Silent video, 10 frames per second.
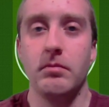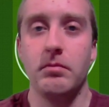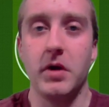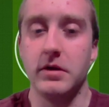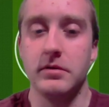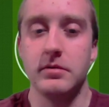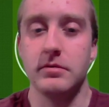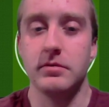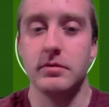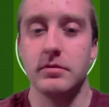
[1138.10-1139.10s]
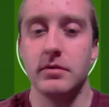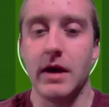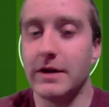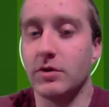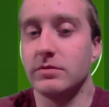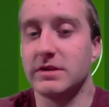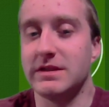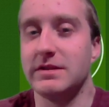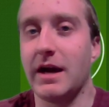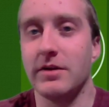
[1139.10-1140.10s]
But I
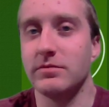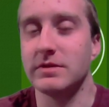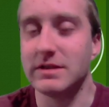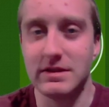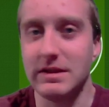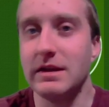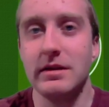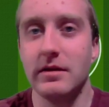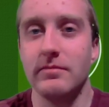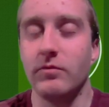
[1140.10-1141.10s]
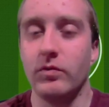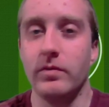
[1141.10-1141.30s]
don't I don't see them